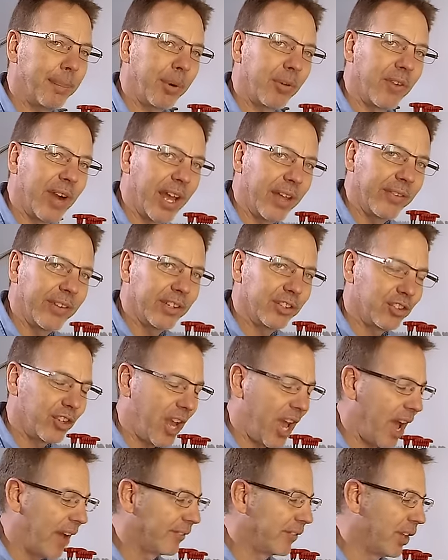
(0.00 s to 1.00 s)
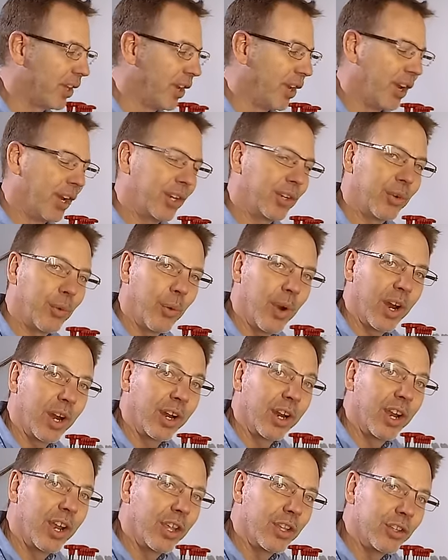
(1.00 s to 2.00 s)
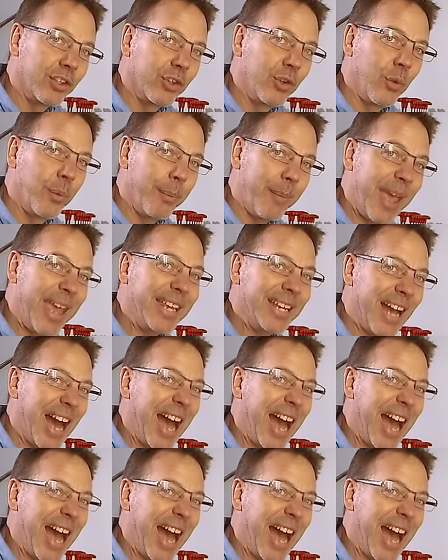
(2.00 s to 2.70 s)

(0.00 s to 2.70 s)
up around the shaft to where you may